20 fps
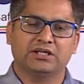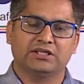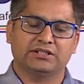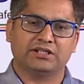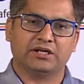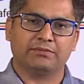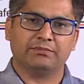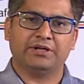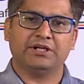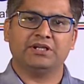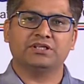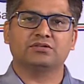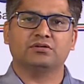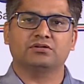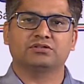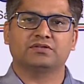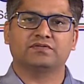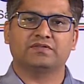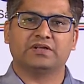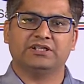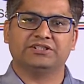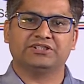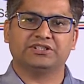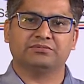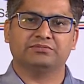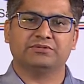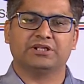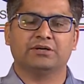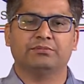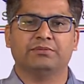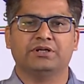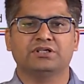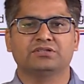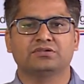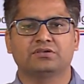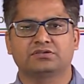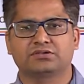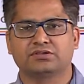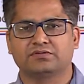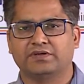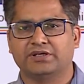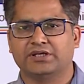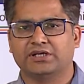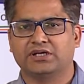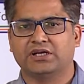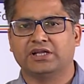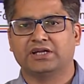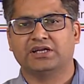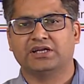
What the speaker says: There are many salts of calcium, there are many salts of iron like